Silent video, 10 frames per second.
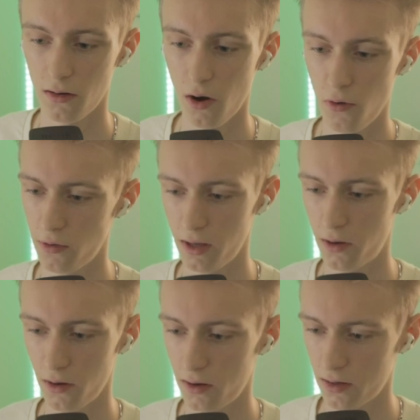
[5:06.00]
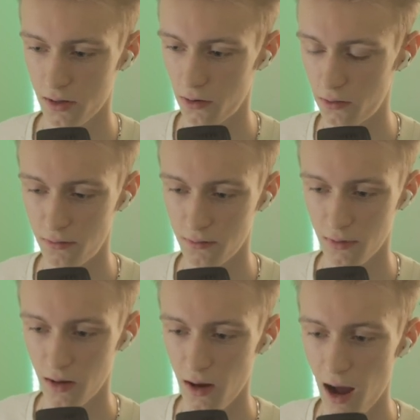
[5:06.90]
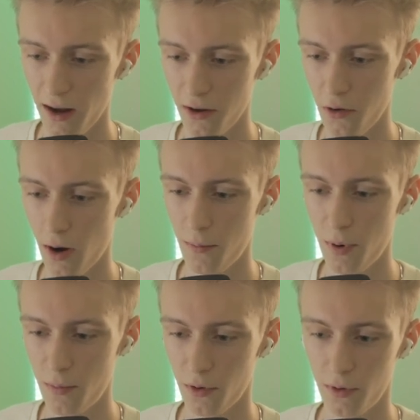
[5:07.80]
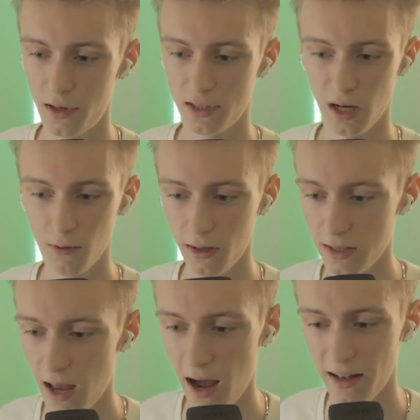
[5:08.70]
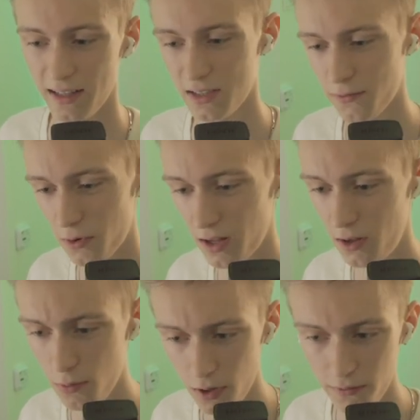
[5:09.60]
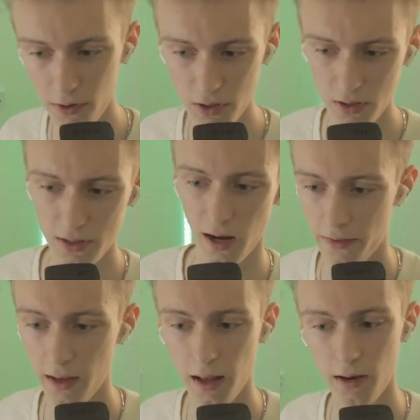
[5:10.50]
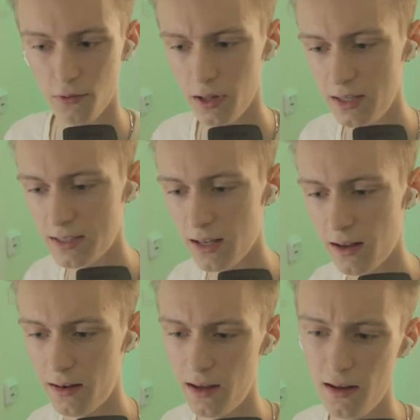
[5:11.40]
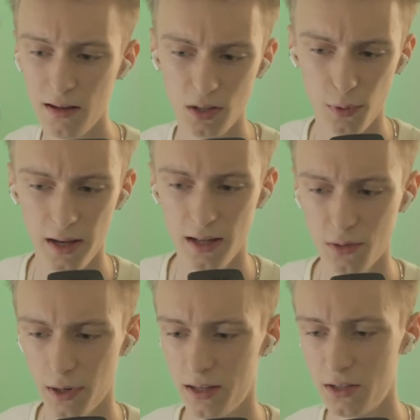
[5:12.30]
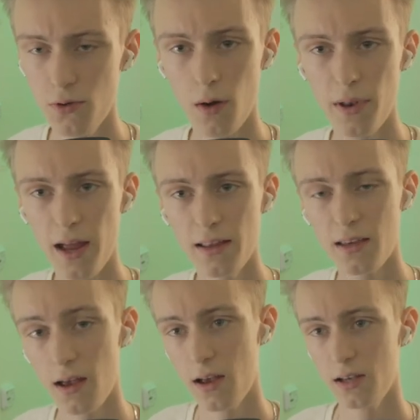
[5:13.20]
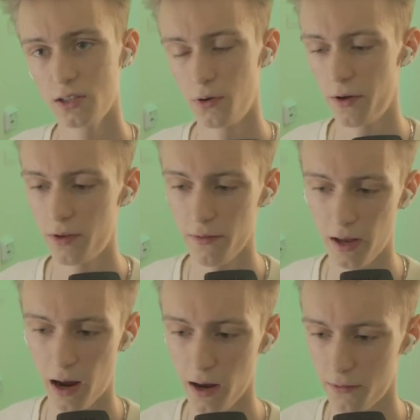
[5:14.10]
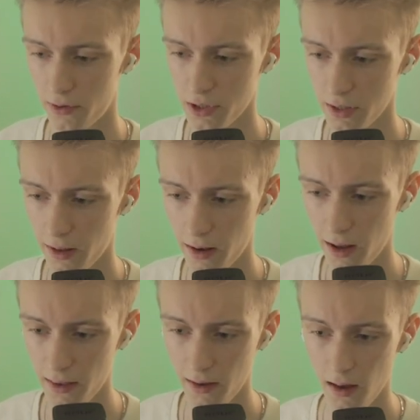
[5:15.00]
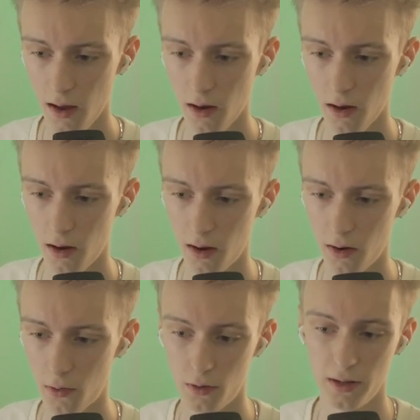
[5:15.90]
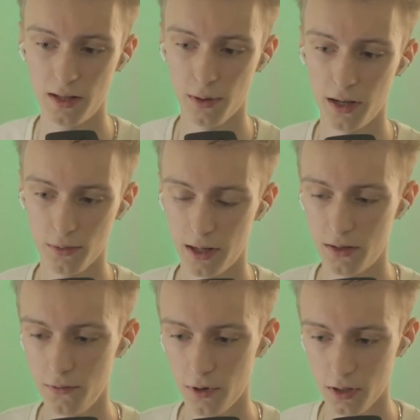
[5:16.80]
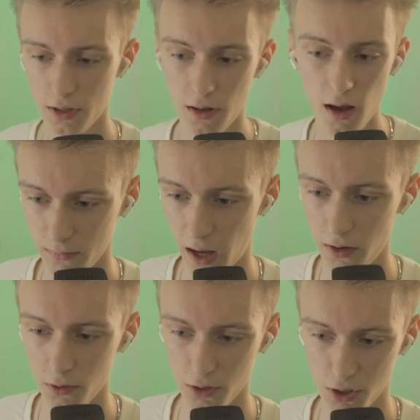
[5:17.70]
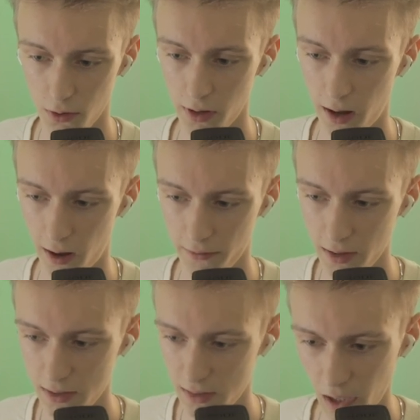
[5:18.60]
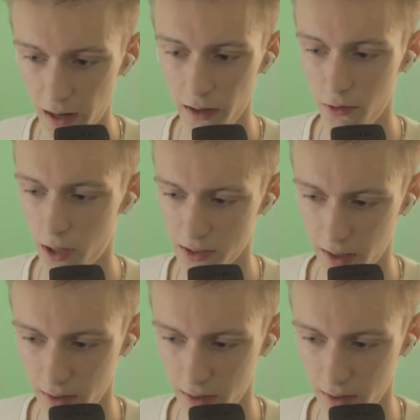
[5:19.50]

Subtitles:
only good. So I don't know why people would disable it. And this is for the newer versions. I think they released it in the 2022 update. So if you have a higher version than that, or the 2022 version, then you'll surely have this. And then you can set